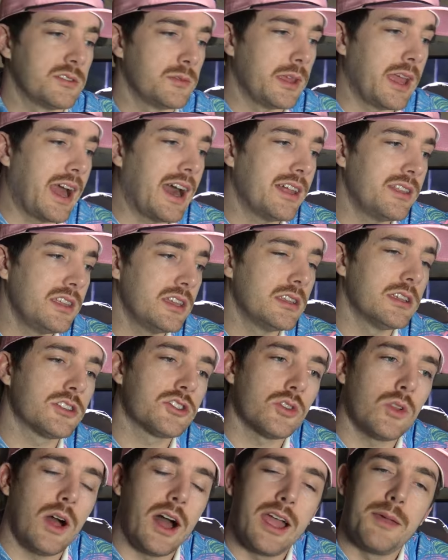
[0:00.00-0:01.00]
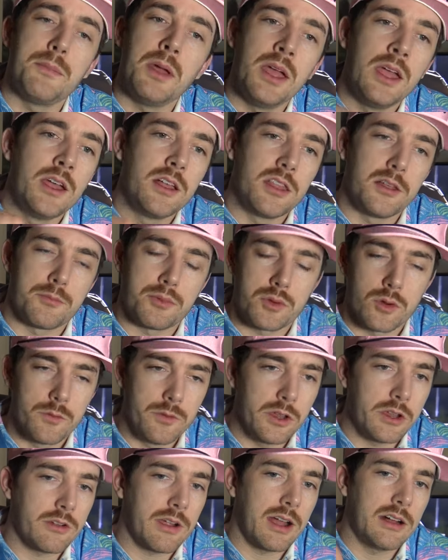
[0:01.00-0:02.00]
We had the initial hype, the
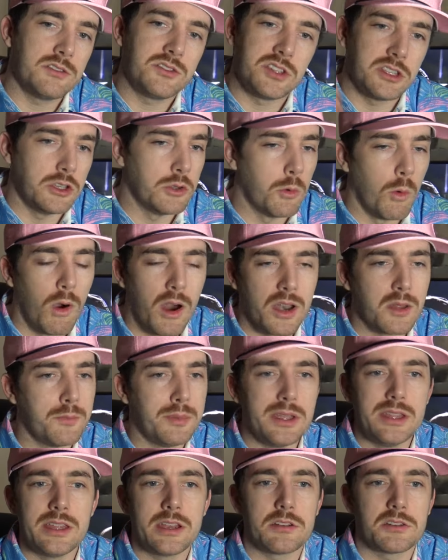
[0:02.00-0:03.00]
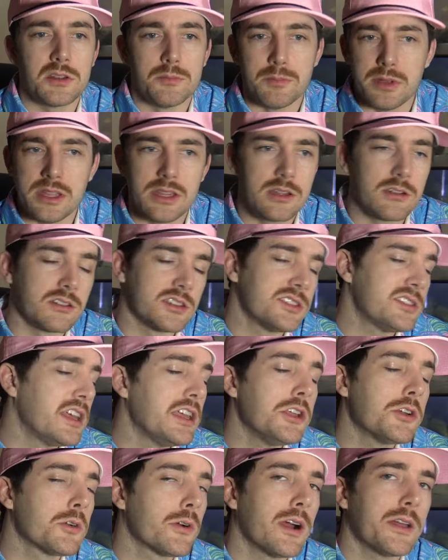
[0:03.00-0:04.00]
proving grounds that you want to be there, to say
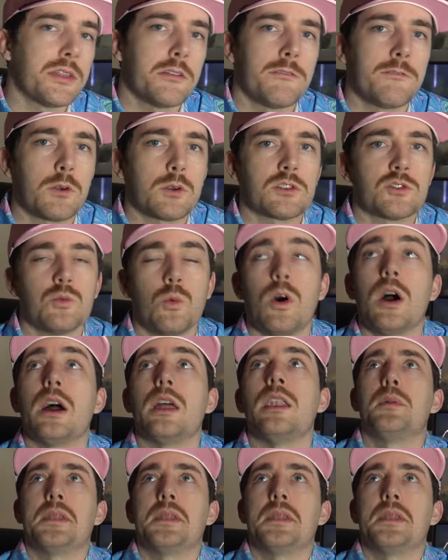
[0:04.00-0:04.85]
you were at the first one.